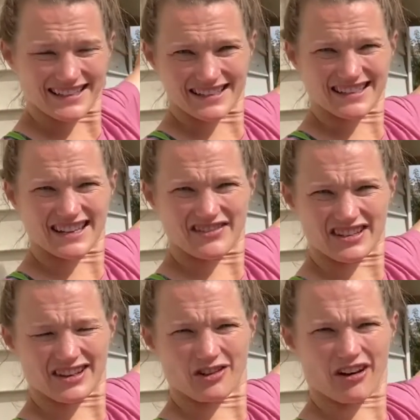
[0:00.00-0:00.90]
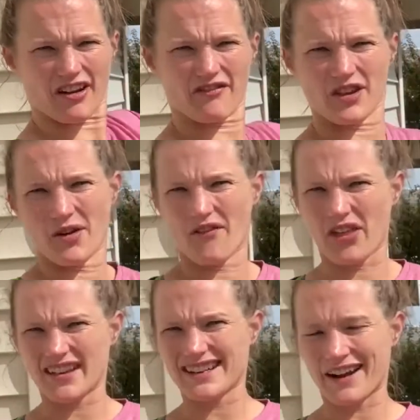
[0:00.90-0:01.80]
This gives us a great view of the
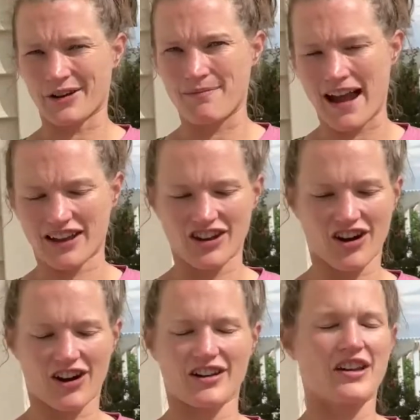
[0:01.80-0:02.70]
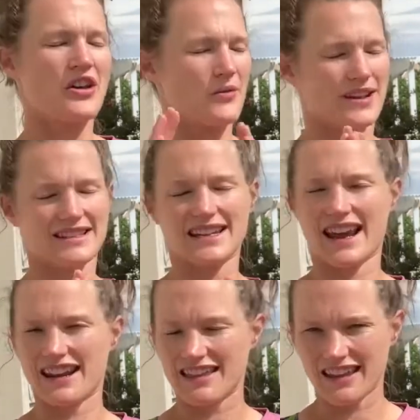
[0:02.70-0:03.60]
entire backyard. We can see
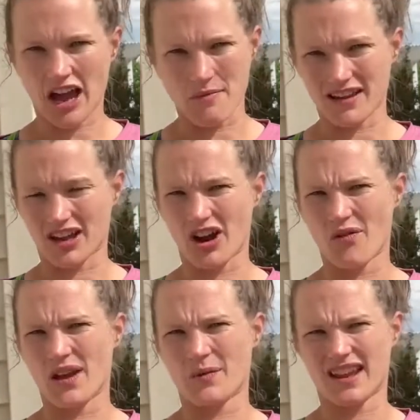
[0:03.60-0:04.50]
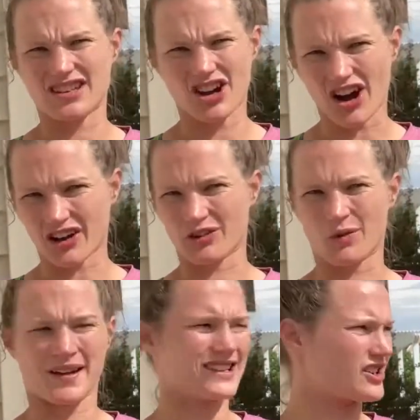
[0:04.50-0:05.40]
anything coming and going. We can talk through, or
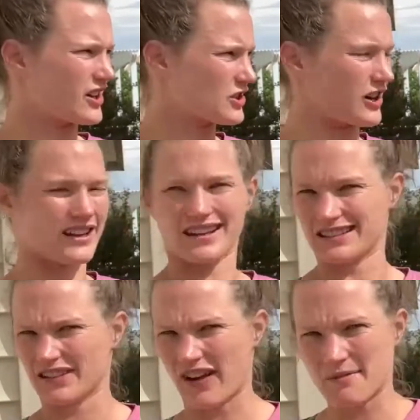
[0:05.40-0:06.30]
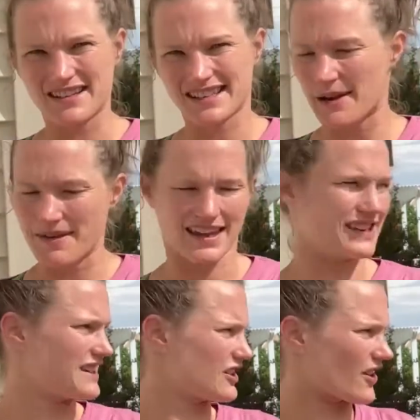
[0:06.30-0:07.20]
we can talk to our kids. If I'm inside making
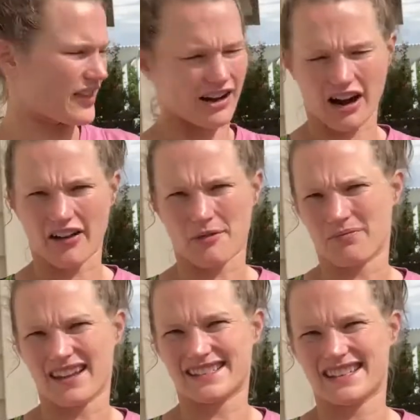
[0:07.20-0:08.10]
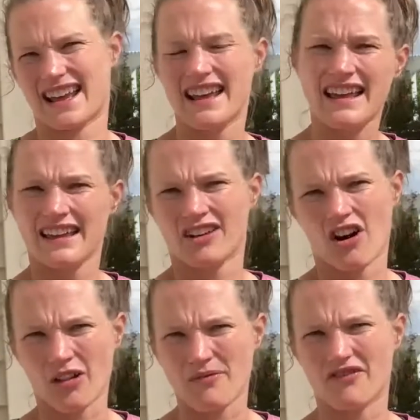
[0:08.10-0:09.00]
dinner and they're out in the play set, call
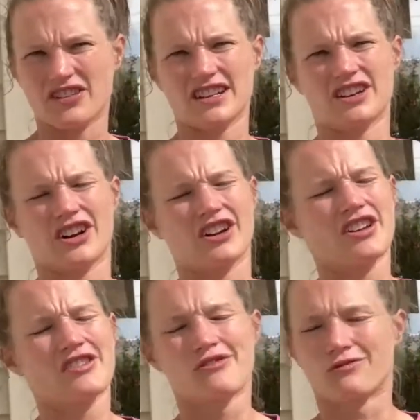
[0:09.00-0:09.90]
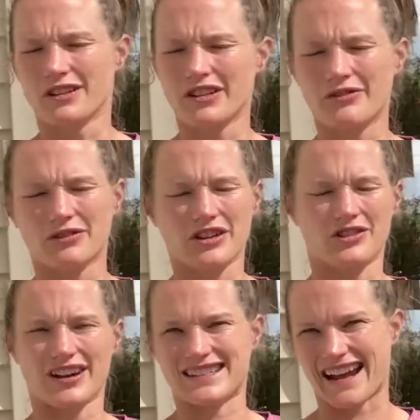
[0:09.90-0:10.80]
them in for dinner. Really, really
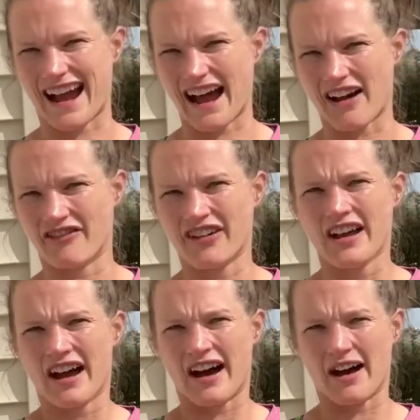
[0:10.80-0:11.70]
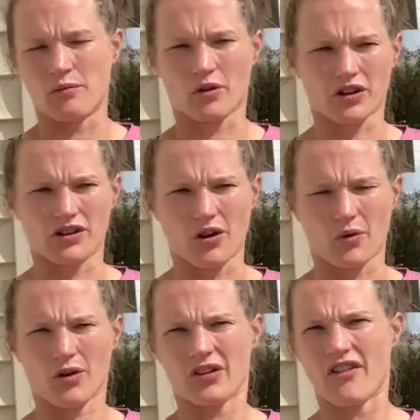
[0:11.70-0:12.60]
great to have. Uh, we're, you know, we're
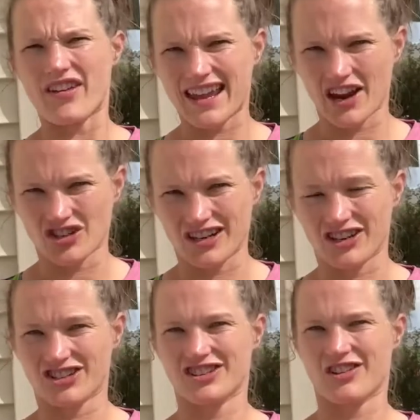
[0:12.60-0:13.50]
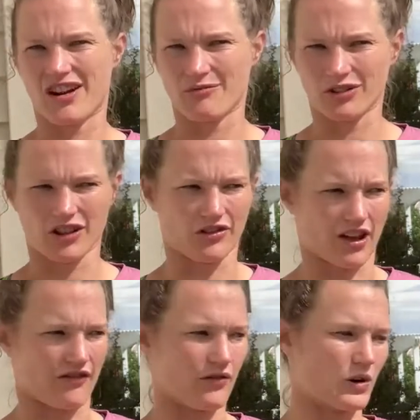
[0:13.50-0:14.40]
going on vacation here soon, and I'm really looking
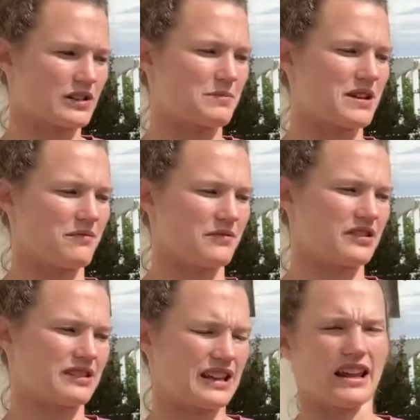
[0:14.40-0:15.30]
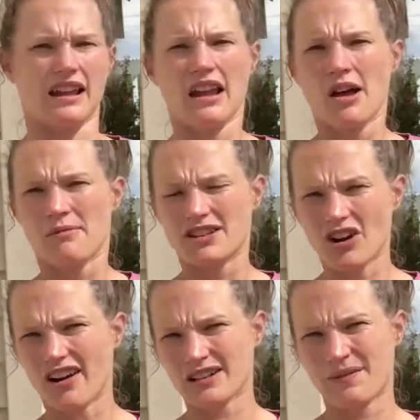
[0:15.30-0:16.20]
forward to being able to see my
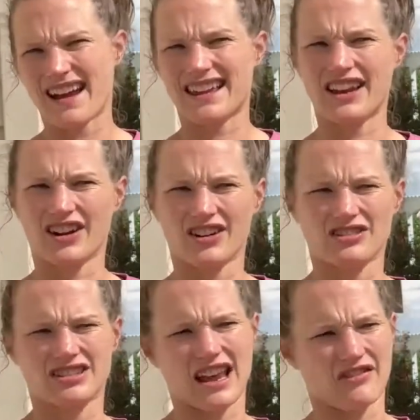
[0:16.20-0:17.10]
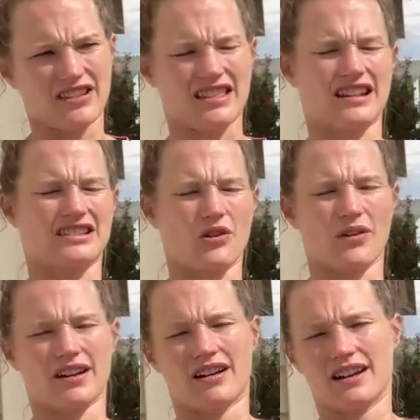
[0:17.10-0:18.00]
dogs back here and just everything that's
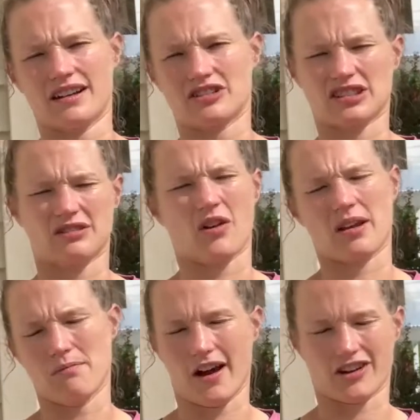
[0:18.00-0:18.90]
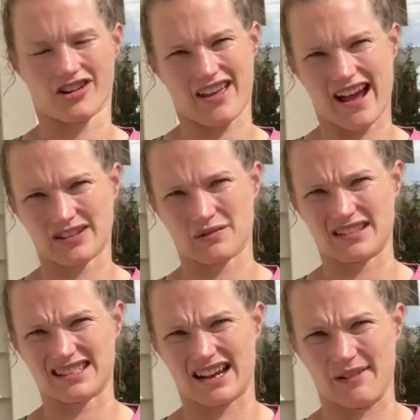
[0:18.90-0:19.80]
going on, just so I can monitor the house when
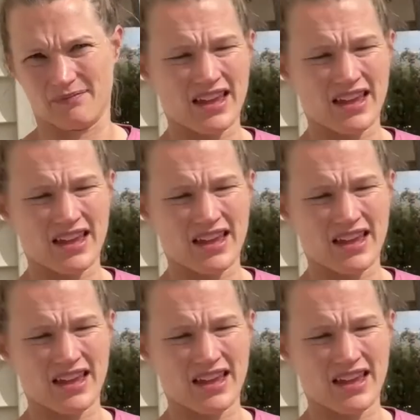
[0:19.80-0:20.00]
it's done.